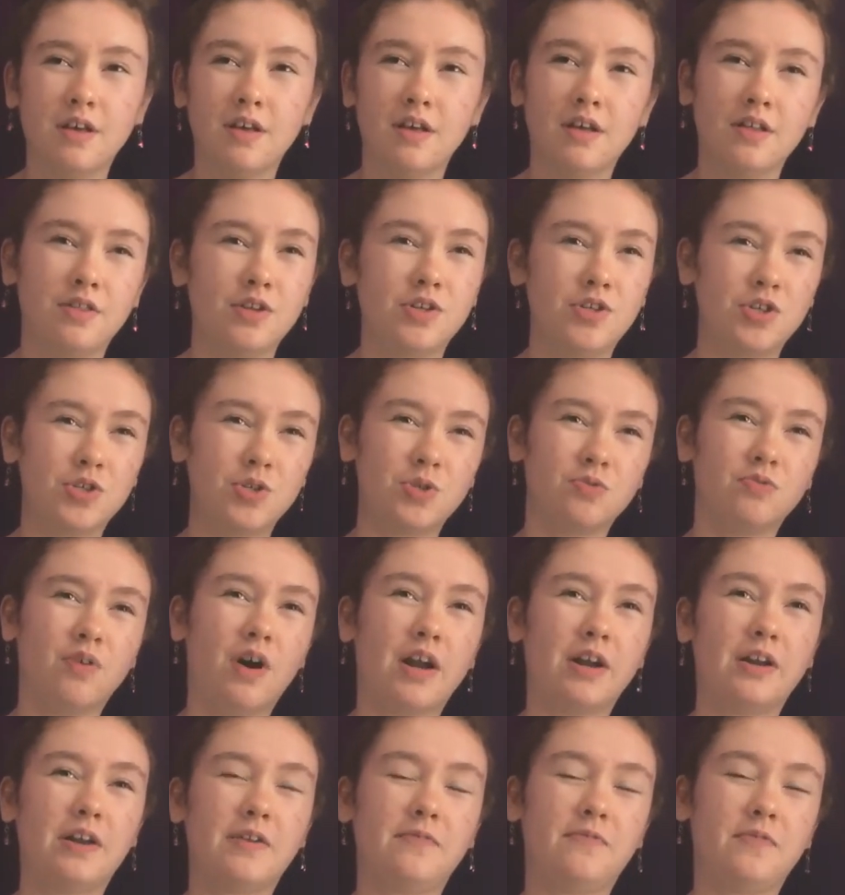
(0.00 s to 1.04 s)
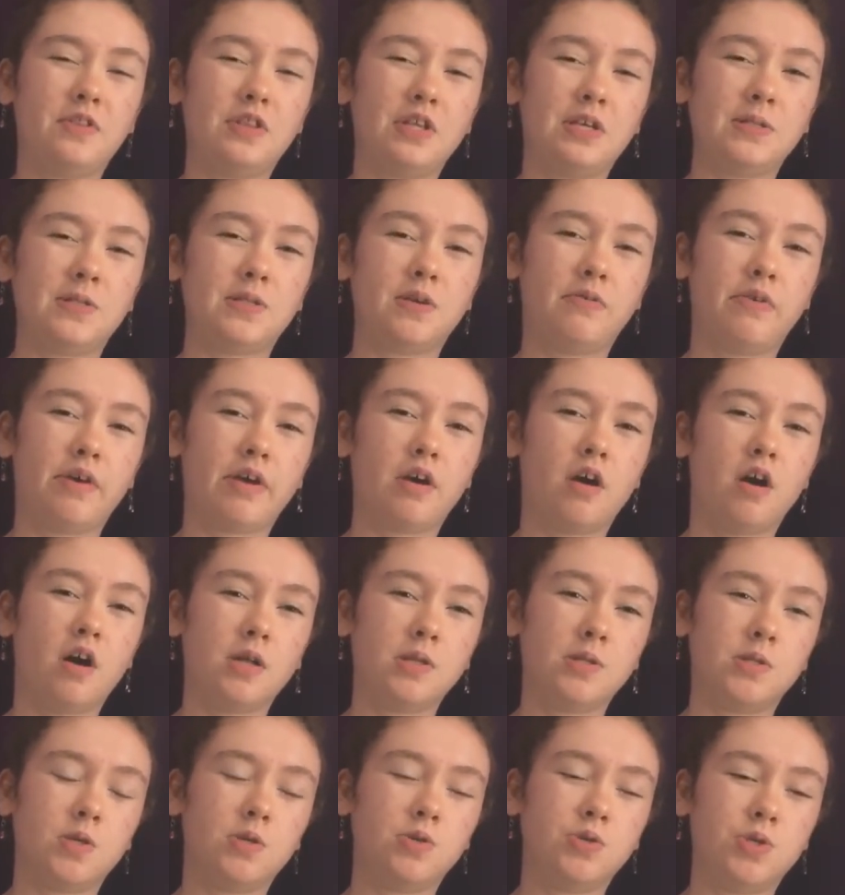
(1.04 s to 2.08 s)
There's just a lot of different things going on,
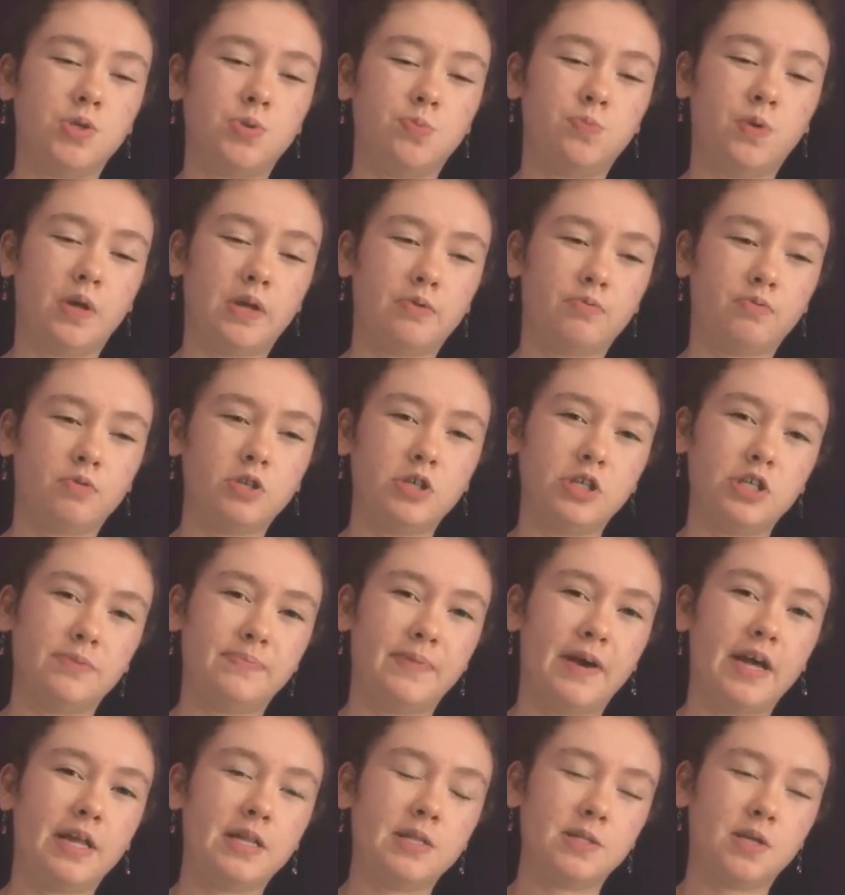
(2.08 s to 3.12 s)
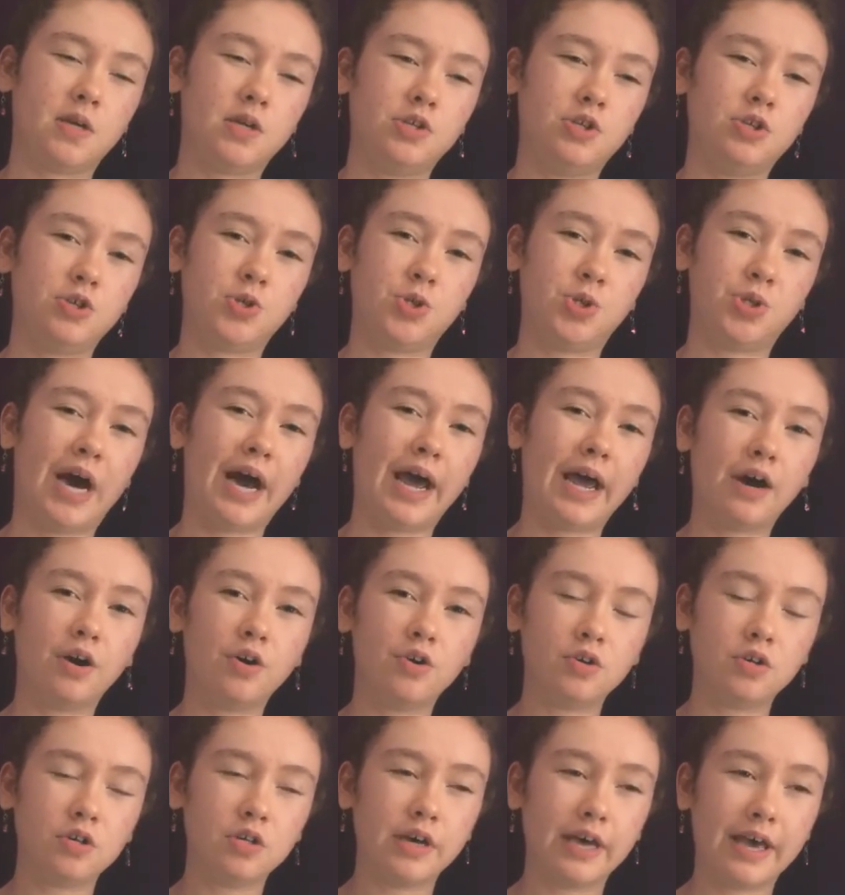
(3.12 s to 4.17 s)
so it just like really depends on your
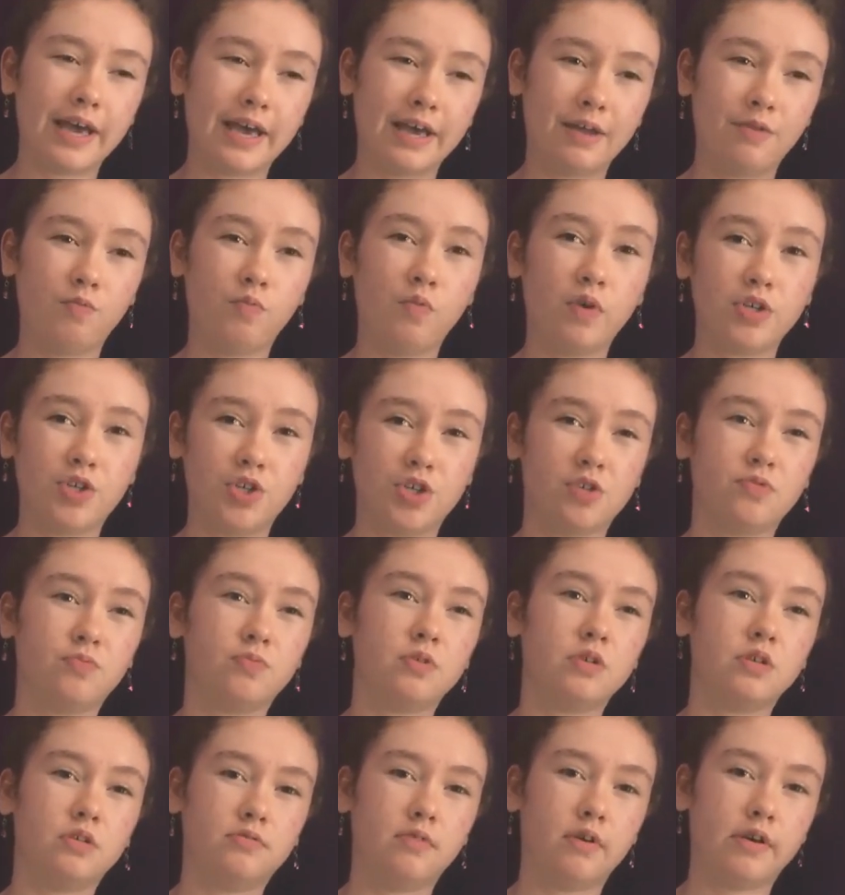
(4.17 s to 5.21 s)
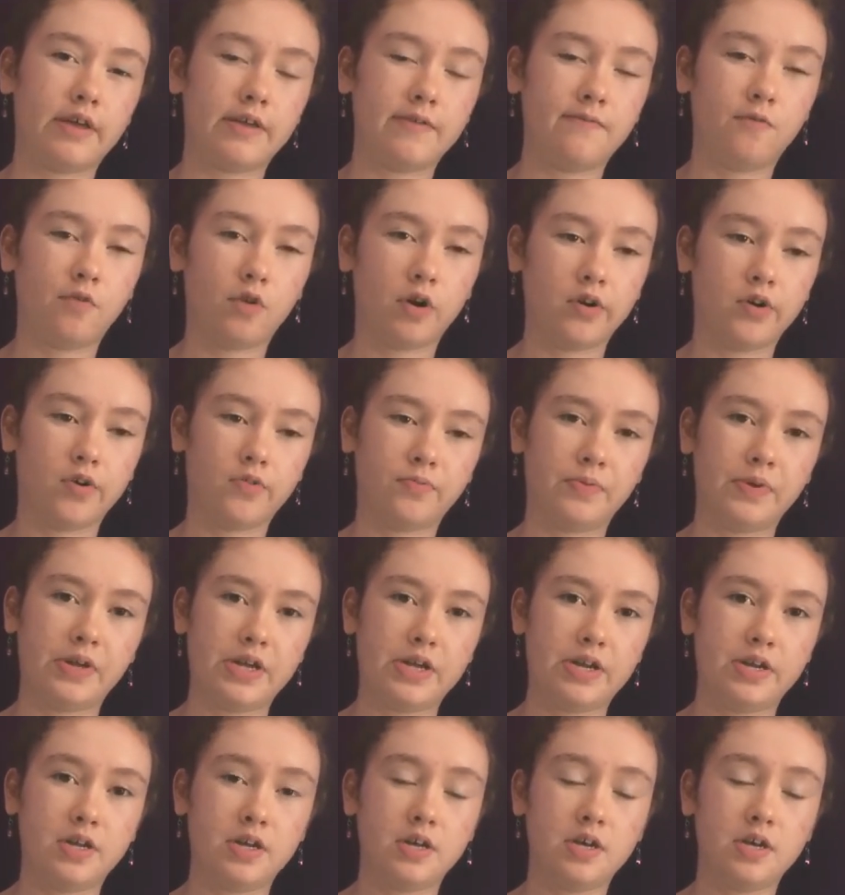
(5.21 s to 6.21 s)
style and what you're really looking for in a read.